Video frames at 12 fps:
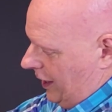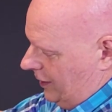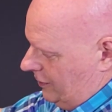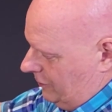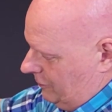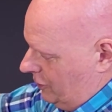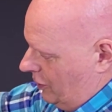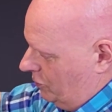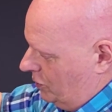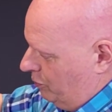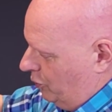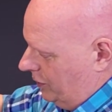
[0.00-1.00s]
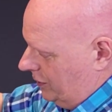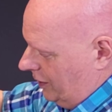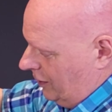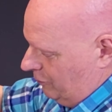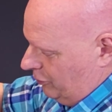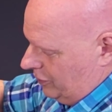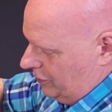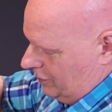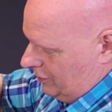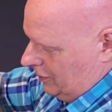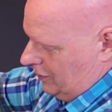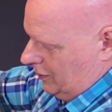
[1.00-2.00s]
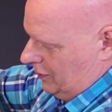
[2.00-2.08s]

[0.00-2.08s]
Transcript: head, nose pointing upwards,